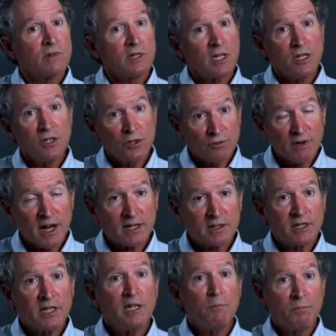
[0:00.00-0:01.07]

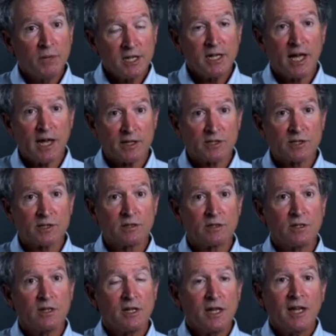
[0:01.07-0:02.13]
Indirectly, but yes.
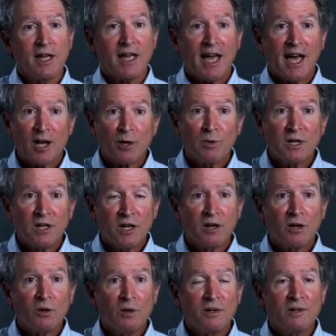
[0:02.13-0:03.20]
How do we
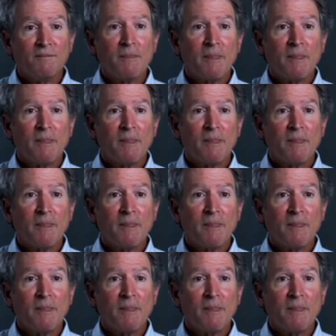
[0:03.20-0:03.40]
know?